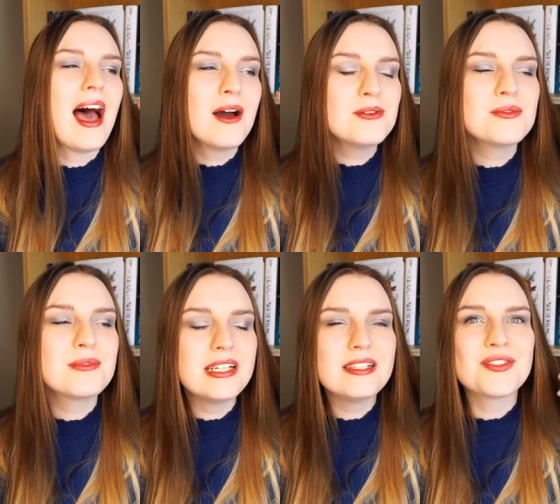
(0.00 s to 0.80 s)
I was
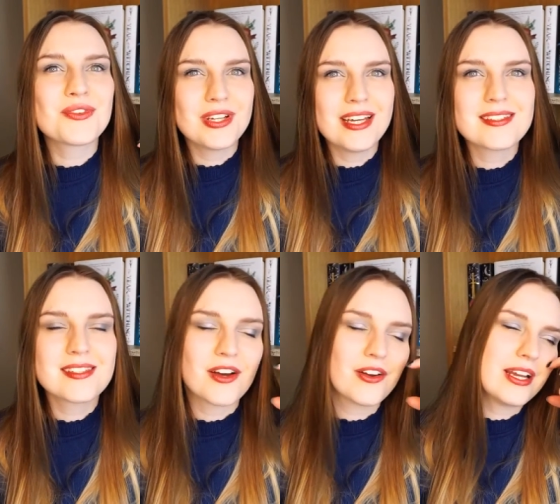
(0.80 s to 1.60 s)
really into Rhea's
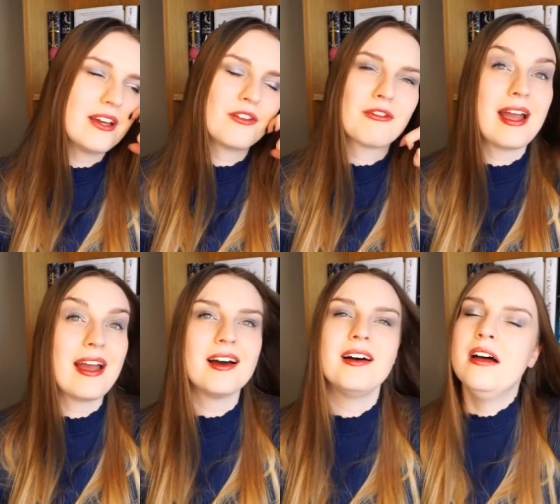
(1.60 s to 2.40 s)
story, or
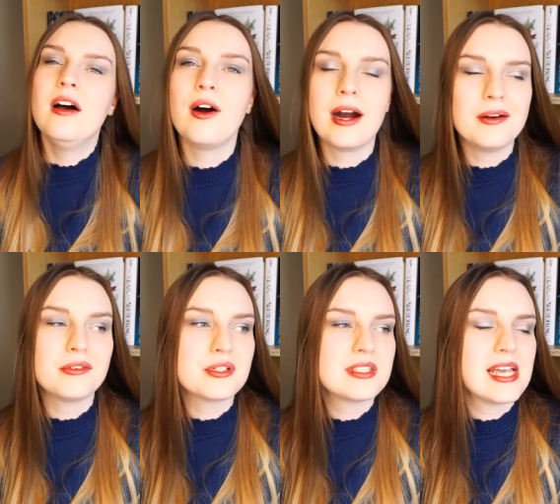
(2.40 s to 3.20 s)
Rhea, or
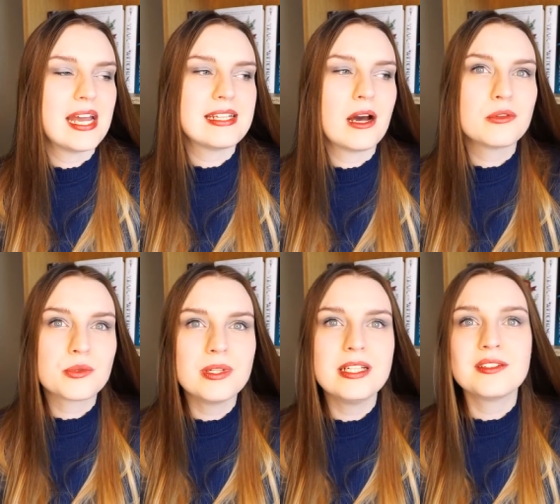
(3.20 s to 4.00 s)
however you say it. I
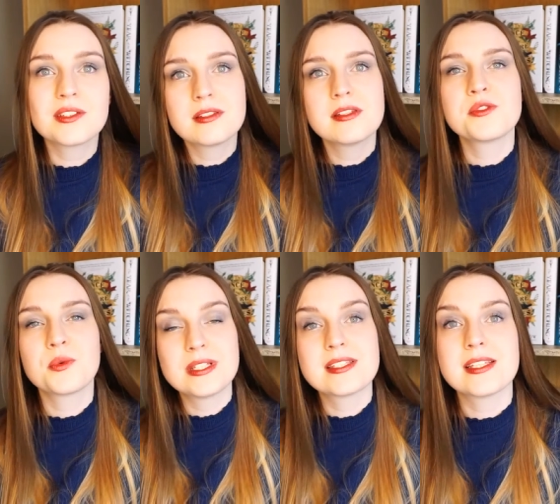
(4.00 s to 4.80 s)
was really into his
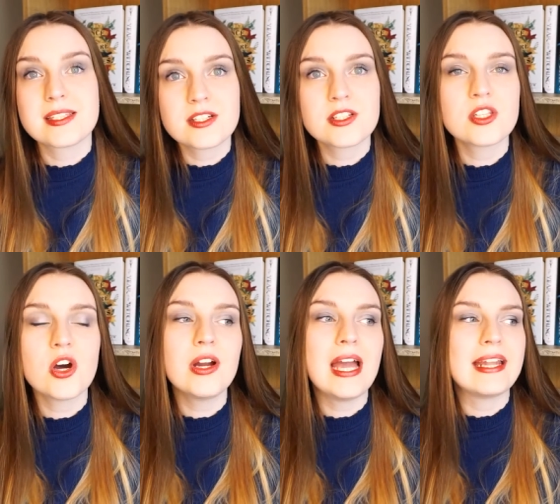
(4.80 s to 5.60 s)
twin sister's
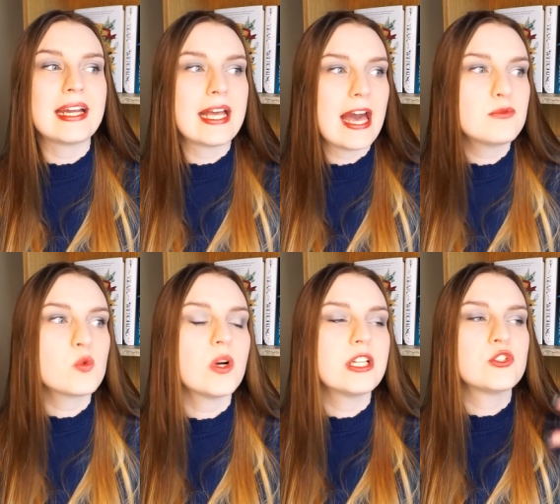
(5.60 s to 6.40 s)
story, and I
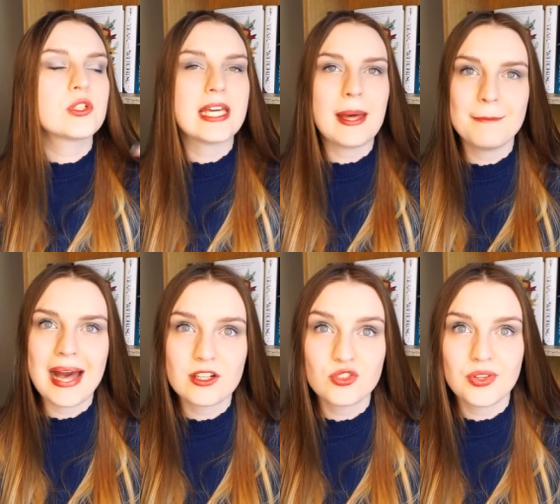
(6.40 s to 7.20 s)
kept wanting to get
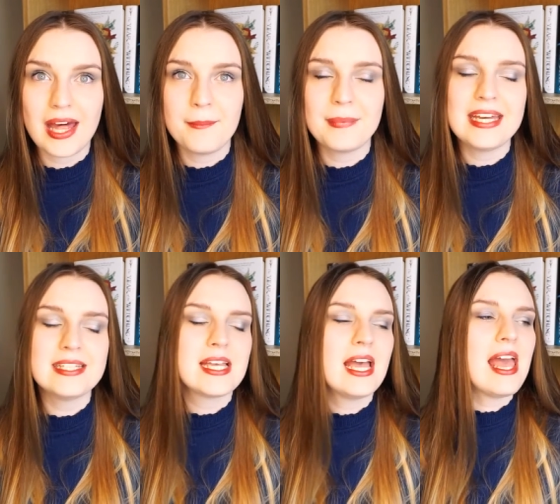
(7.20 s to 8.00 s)
back to that
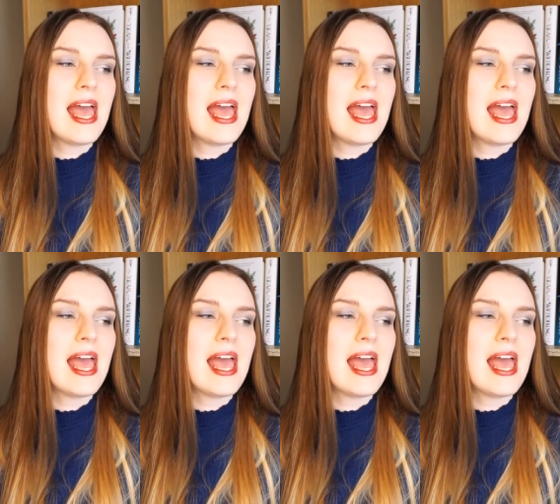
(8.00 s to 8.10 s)
bit.